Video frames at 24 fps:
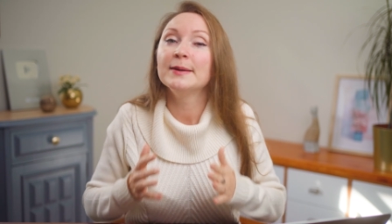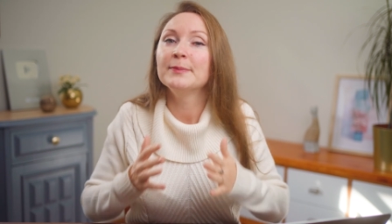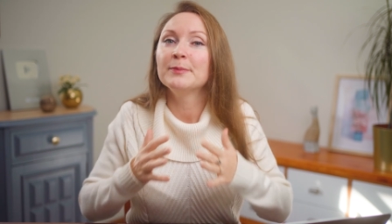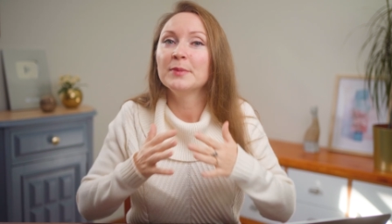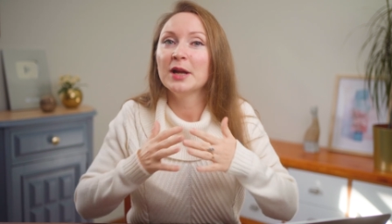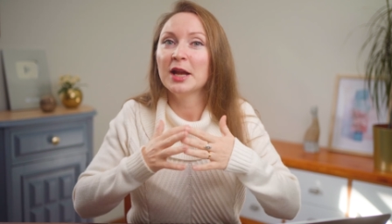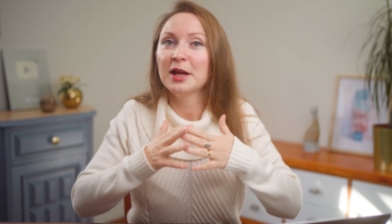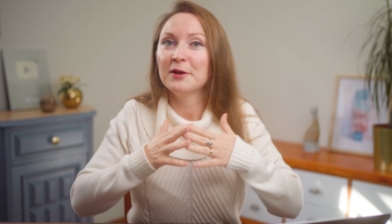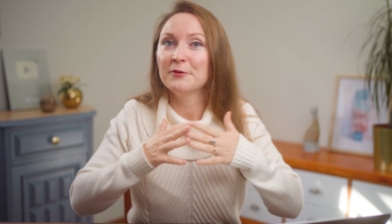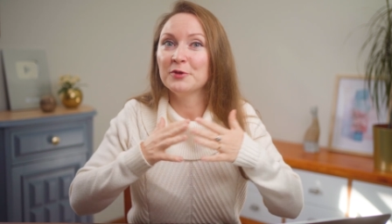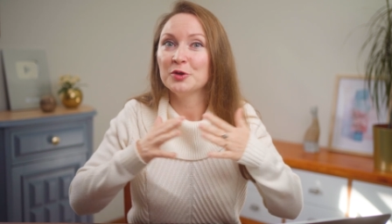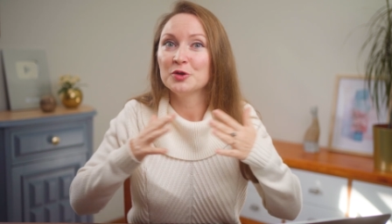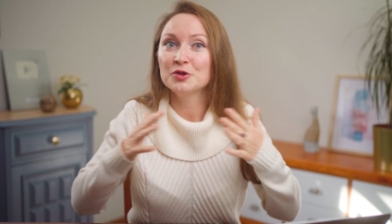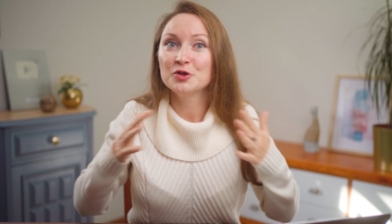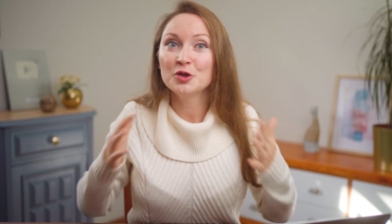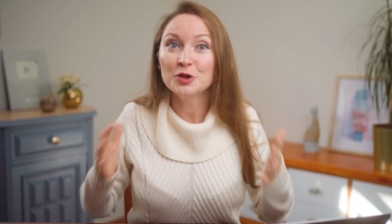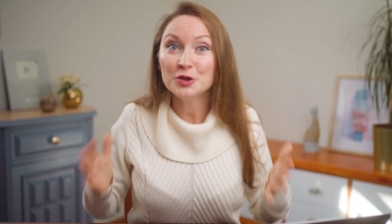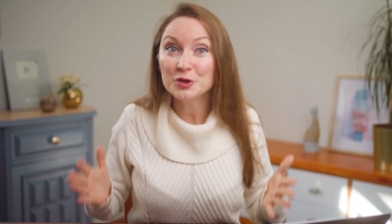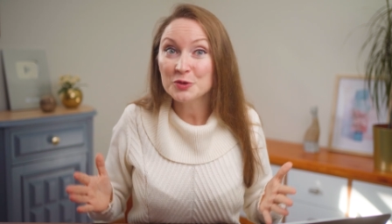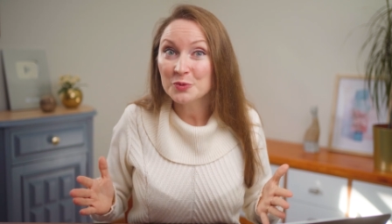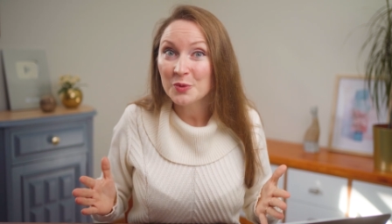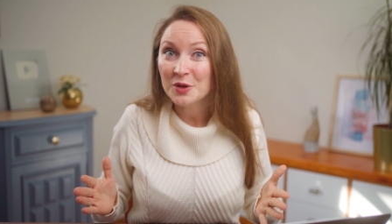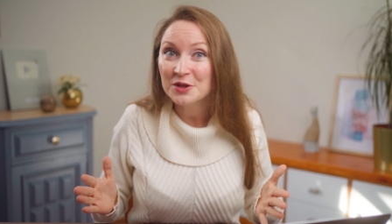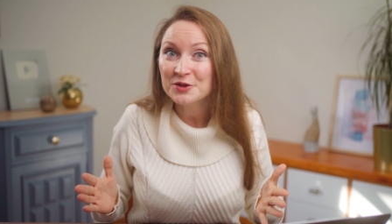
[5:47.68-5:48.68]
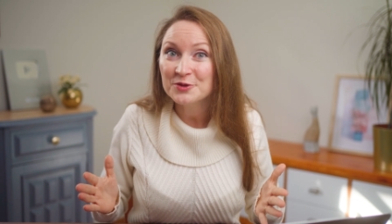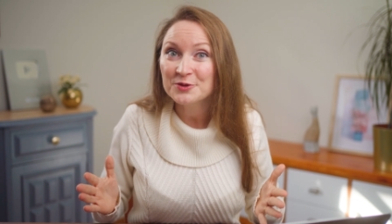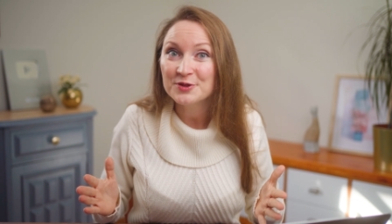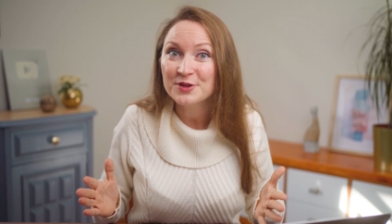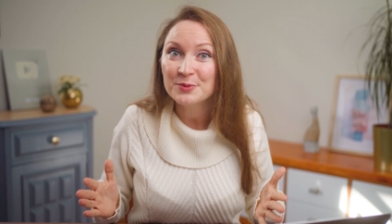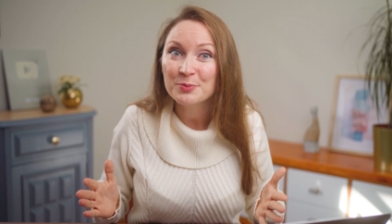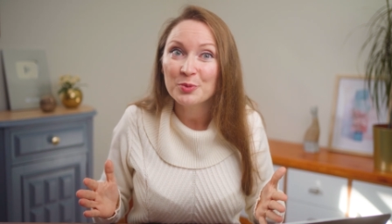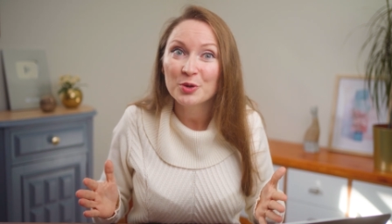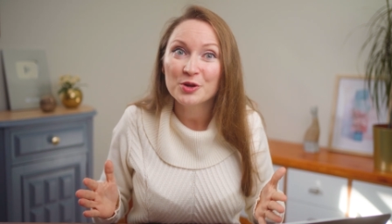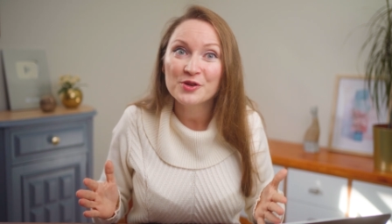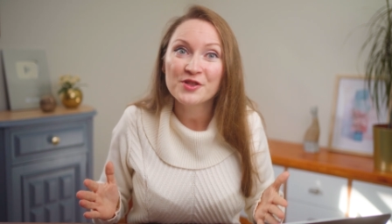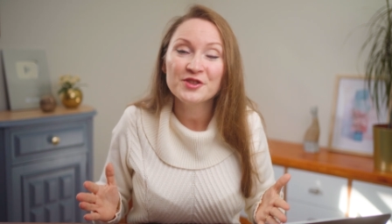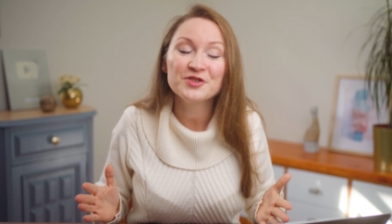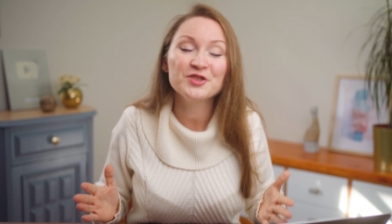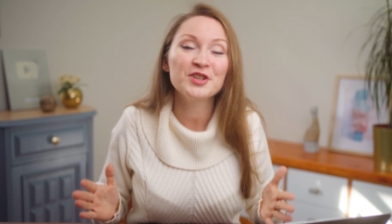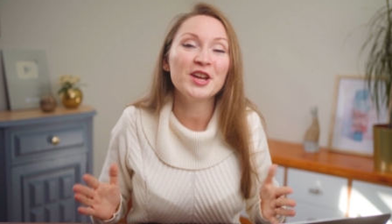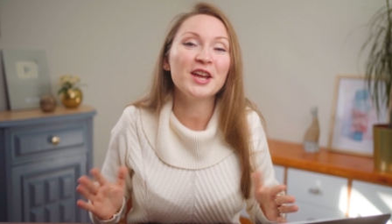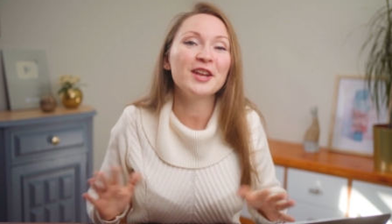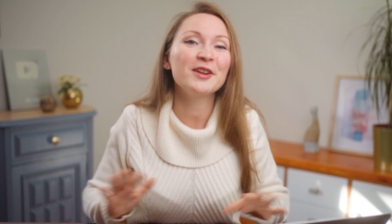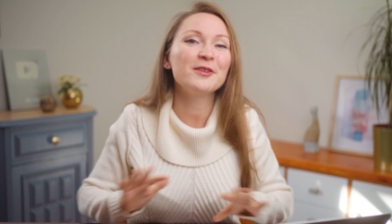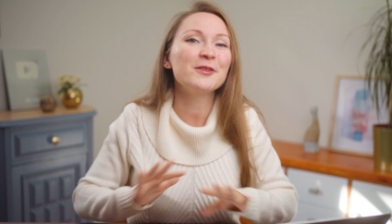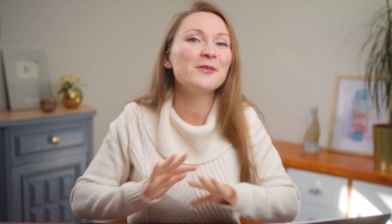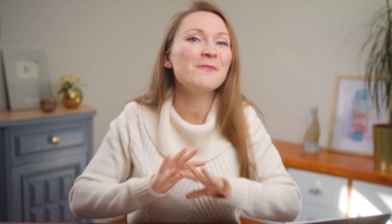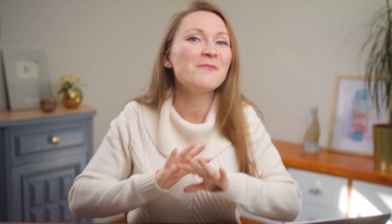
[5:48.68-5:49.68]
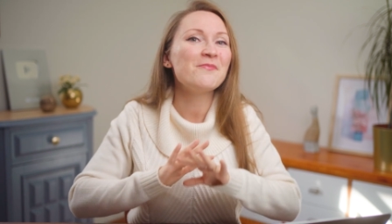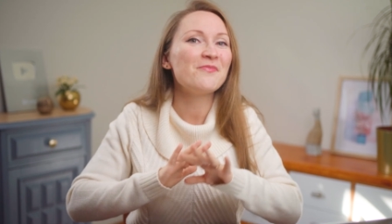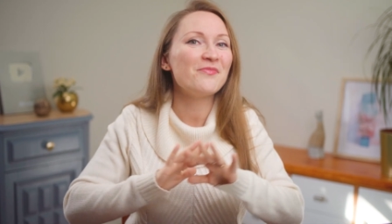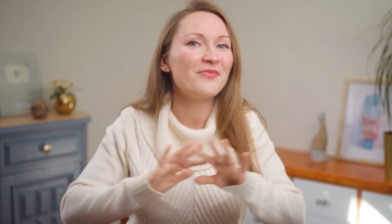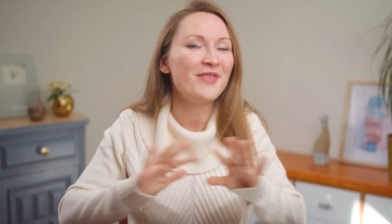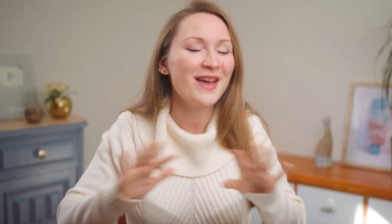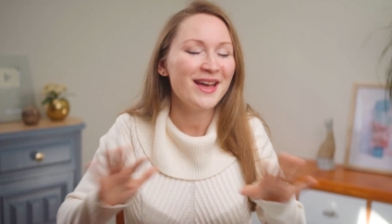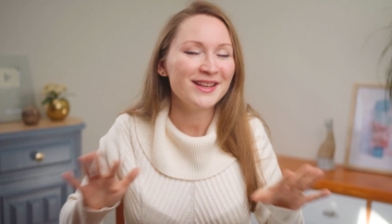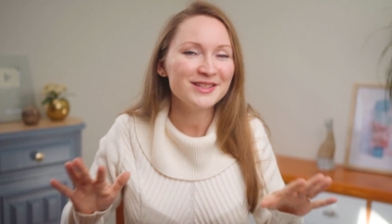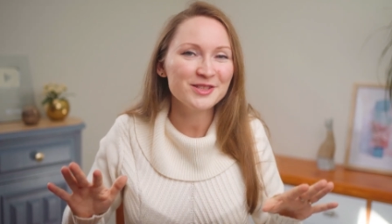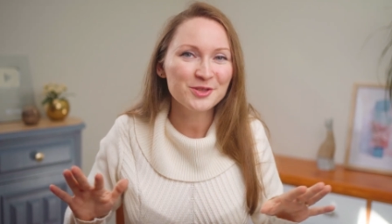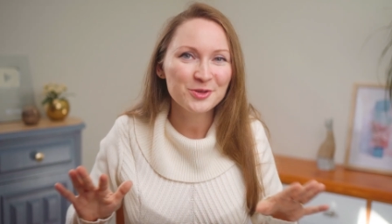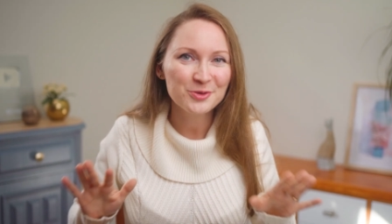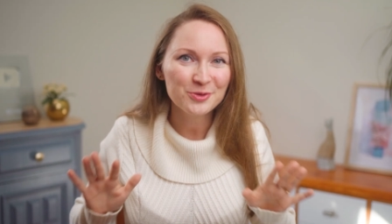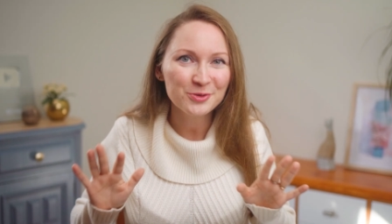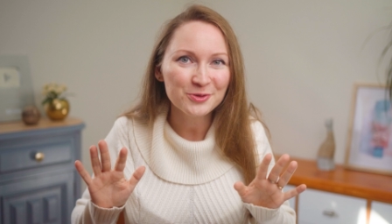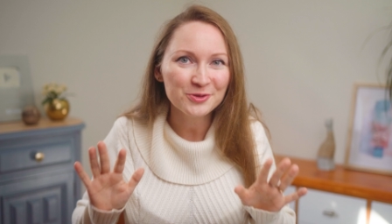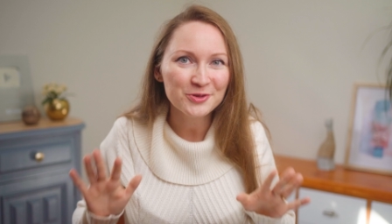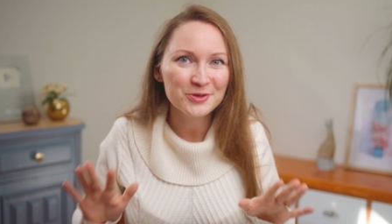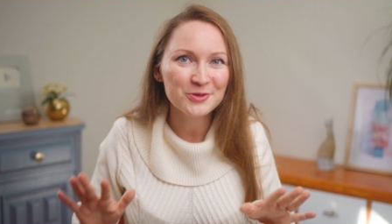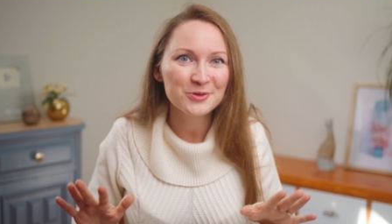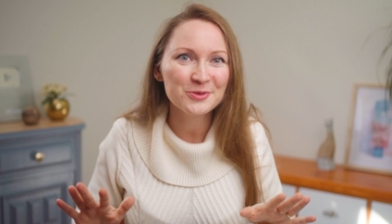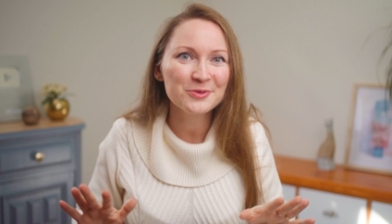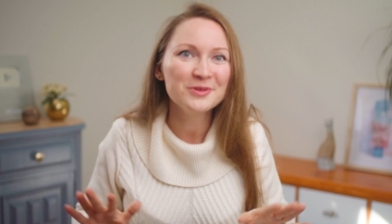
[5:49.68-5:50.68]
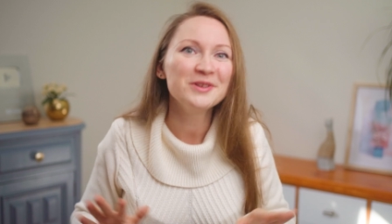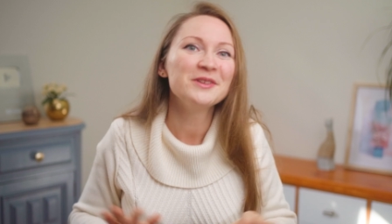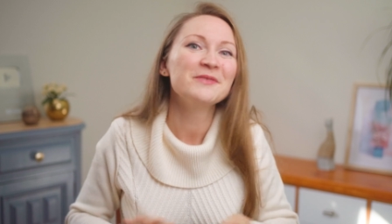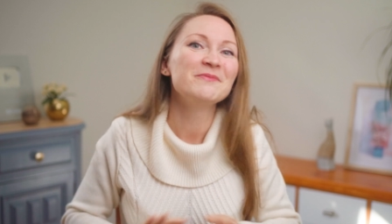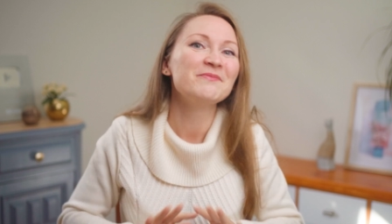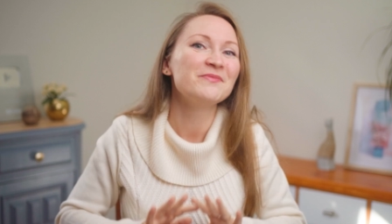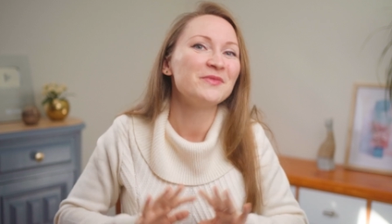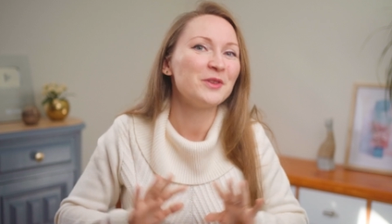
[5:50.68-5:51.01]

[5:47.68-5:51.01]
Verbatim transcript: But if you don't want to support the channel, that's cool too,